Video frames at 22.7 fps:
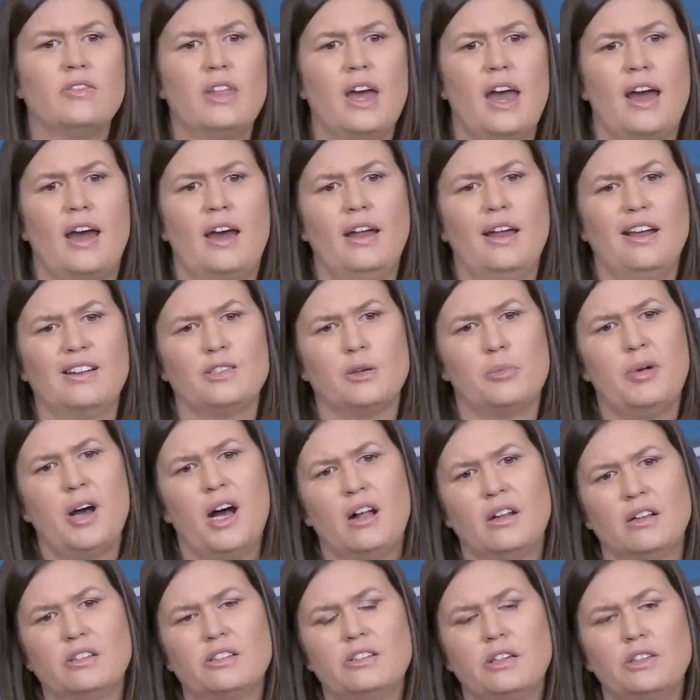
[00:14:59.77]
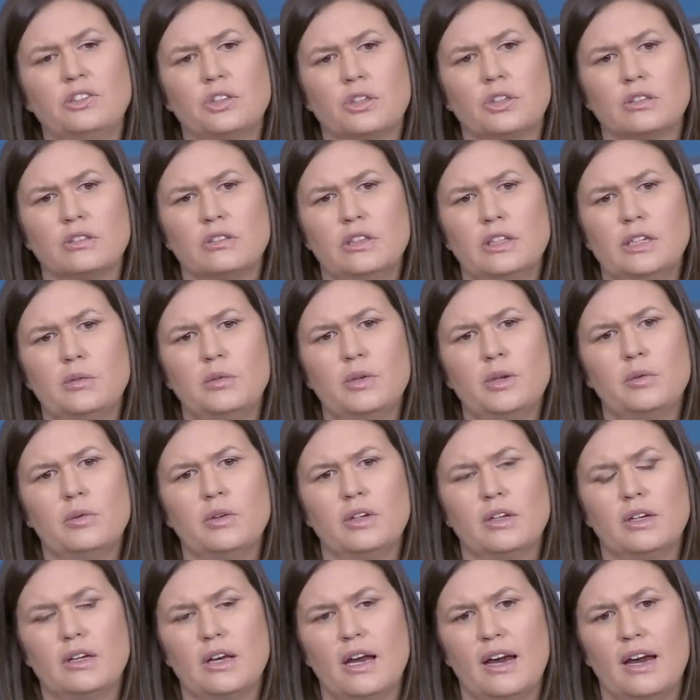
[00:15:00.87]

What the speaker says: of that. As a policy, certainly we would